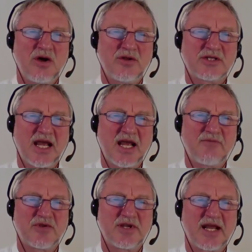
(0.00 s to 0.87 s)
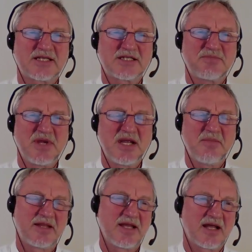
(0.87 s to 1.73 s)
The same with the next beam
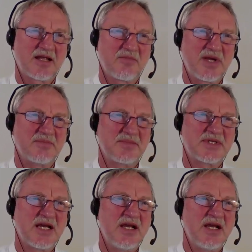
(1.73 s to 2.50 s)
and the other beams.